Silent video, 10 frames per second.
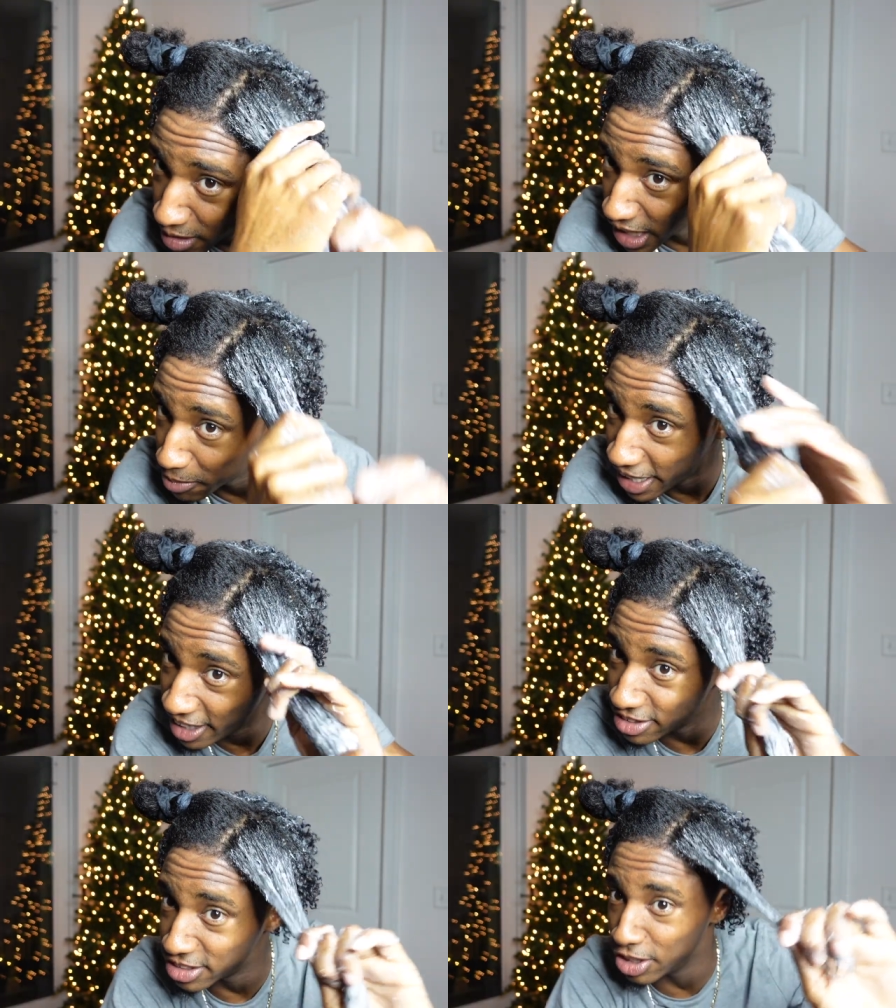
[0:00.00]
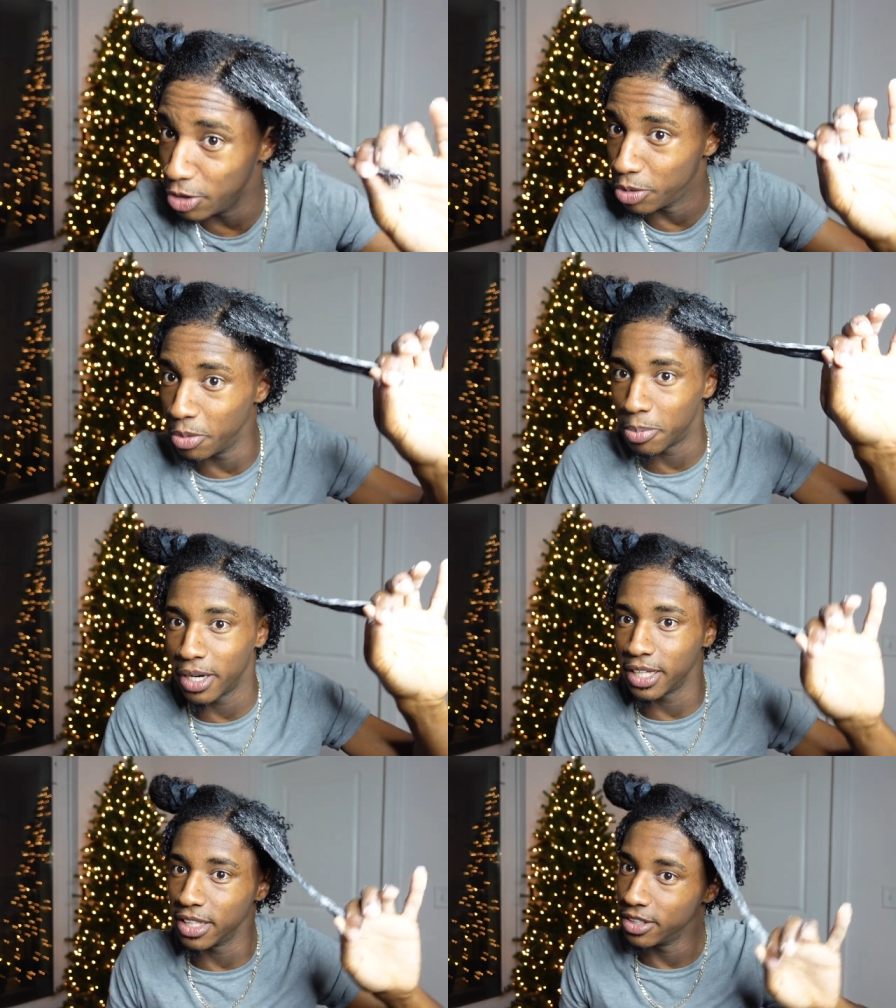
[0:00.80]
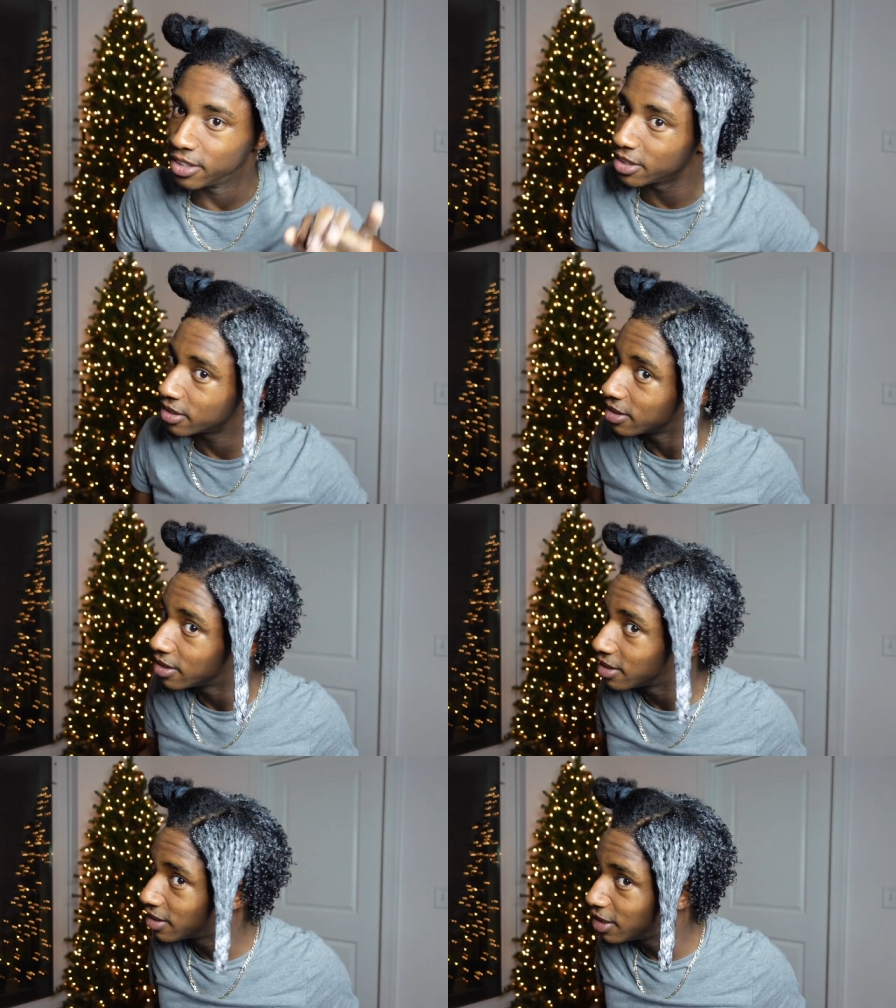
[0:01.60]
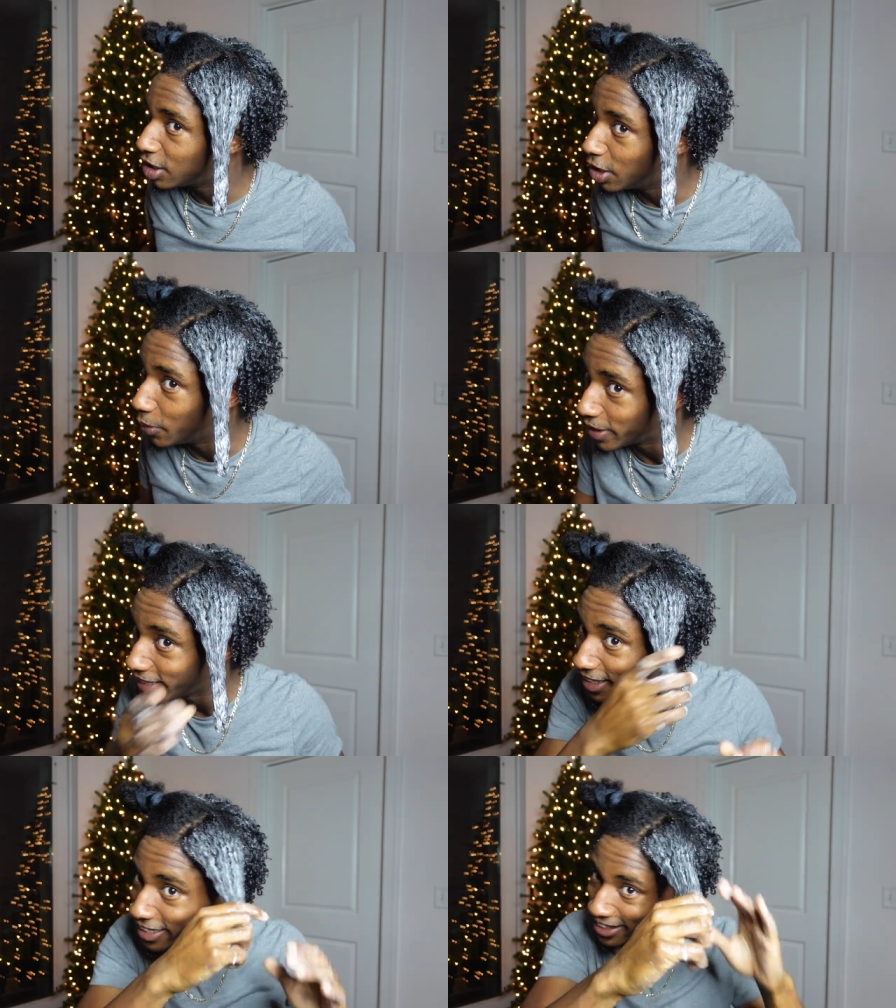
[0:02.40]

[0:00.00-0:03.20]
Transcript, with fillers: Like my hair is loaded with product, like look, loaded.